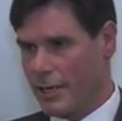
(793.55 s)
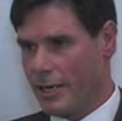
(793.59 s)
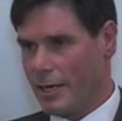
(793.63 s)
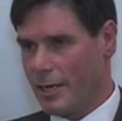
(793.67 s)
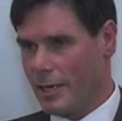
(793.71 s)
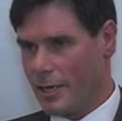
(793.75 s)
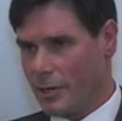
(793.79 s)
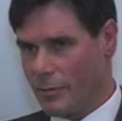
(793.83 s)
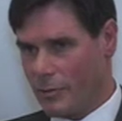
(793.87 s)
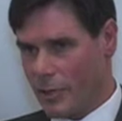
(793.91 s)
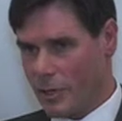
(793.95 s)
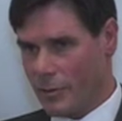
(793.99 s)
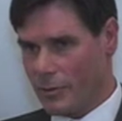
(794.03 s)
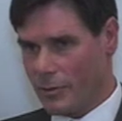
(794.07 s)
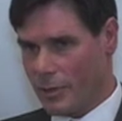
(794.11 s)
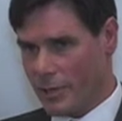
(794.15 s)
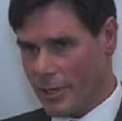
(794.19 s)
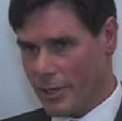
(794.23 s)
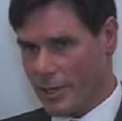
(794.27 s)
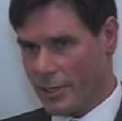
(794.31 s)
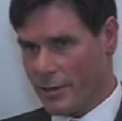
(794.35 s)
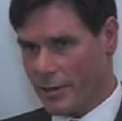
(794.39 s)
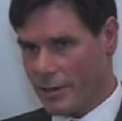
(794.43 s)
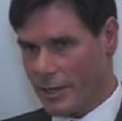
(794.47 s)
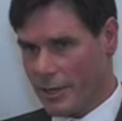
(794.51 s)
At the moment,
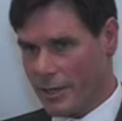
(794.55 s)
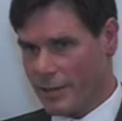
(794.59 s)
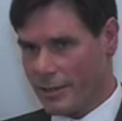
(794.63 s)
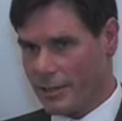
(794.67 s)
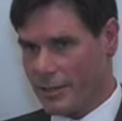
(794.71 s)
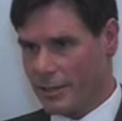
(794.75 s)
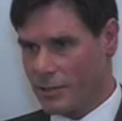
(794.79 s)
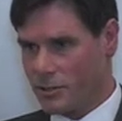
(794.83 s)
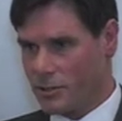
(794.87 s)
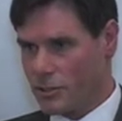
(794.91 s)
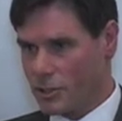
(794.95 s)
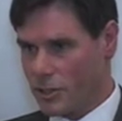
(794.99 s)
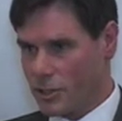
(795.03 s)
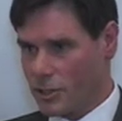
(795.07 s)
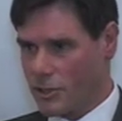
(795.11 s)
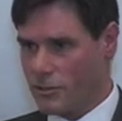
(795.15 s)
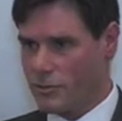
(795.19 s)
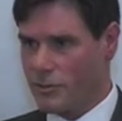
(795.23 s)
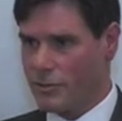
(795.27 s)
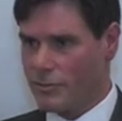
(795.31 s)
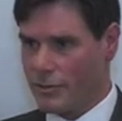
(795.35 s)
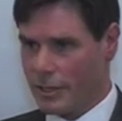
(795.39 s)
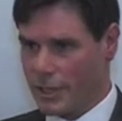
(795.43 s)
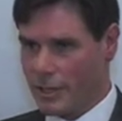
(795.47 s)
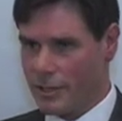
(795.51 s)
though, I think
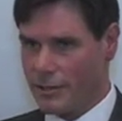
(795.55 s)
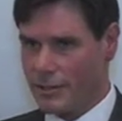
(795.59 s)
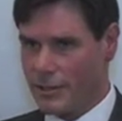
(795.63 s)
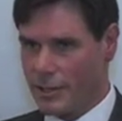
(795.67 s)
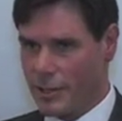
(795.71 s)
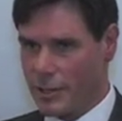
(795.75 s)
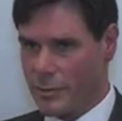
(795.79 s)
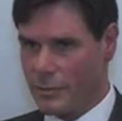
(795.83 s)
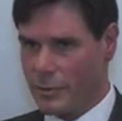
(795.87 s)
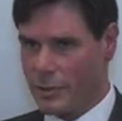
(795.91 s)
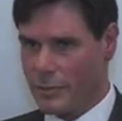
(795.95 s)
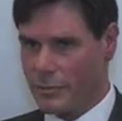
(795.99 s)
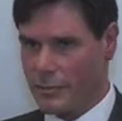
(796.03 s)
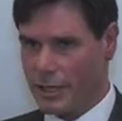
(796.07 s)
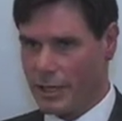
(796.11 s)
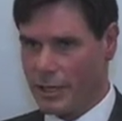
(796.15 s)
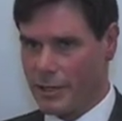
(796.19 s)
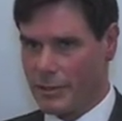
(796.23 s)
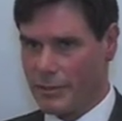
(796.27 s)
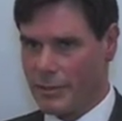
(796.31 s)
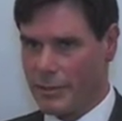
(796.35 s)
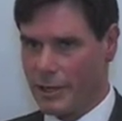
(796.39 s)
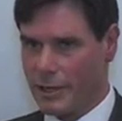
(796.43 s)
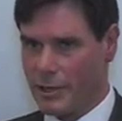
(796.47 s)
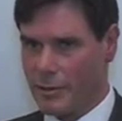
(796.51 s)
surgery, radiotherapy and
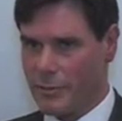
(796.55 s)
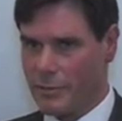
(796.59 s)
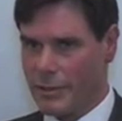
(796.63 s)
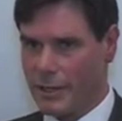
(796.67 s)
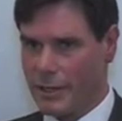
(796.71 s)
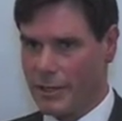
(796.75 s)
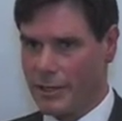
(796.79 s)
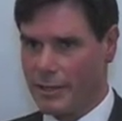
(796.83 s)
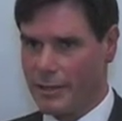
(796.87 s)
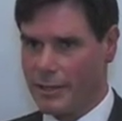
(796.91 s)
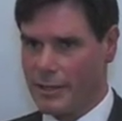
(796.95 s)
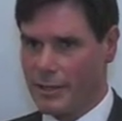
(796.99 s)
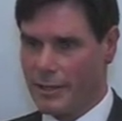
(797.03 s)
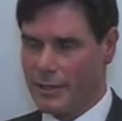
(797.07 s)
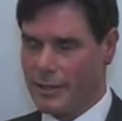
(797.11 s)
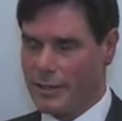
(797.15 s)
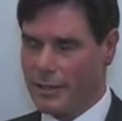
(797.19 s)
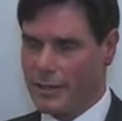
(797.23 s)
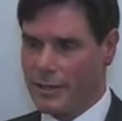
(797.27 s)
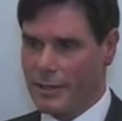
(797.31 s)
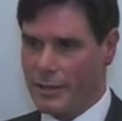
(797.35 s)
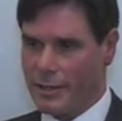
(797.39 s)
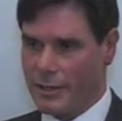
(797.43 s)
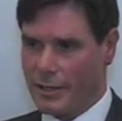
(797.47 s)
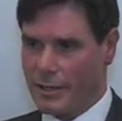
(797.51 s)
brachytherapy
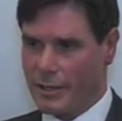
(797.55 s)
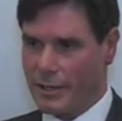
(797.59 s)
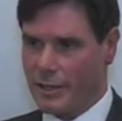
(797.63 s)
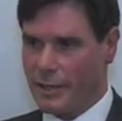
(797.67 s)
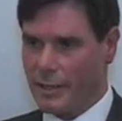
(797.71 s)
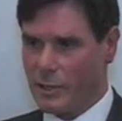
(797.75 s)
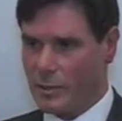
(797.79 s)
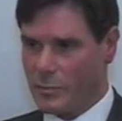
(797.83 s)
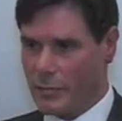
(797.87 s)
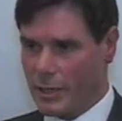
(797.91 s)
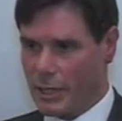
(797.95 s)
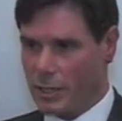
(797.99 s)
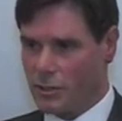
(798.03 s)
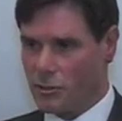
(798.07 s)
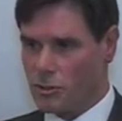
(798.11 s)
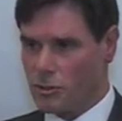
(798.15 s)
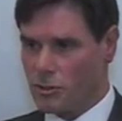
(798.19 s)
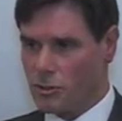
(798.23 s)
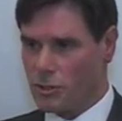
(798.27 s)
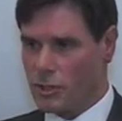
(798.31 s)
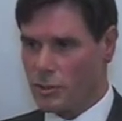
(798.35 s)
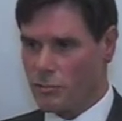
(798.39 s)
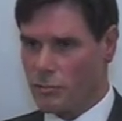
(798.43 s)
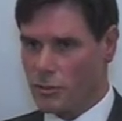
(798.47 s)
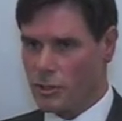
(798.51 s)
are the
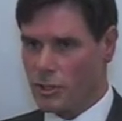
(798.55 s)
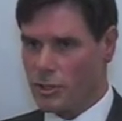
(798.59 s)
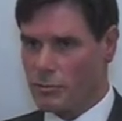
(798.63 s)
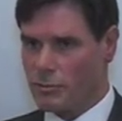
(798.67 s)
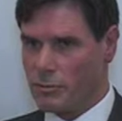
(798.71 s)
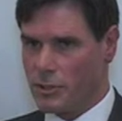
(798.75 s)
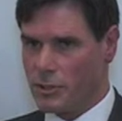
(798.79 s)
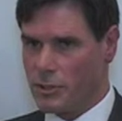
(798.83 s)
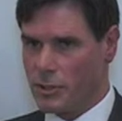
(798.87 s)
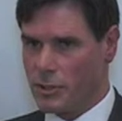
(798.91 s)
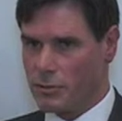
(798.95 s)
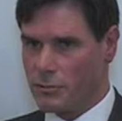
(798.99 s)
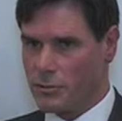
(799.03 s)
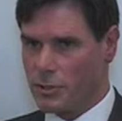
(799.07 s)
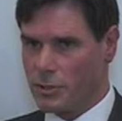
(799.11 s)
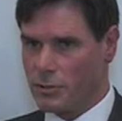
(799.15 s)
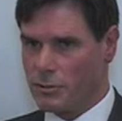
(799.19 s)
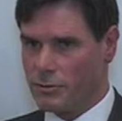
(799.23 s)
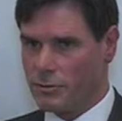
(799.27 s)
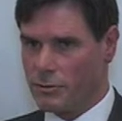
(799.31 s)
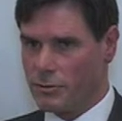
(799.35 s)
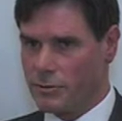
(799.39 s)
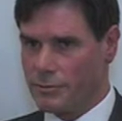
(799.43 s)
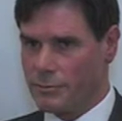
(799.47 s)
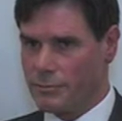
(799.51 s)
mainstream treatment
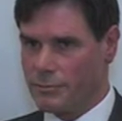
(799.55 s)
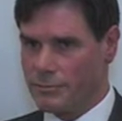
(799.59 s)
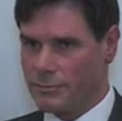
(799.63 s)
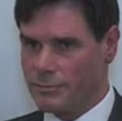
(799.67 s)
options.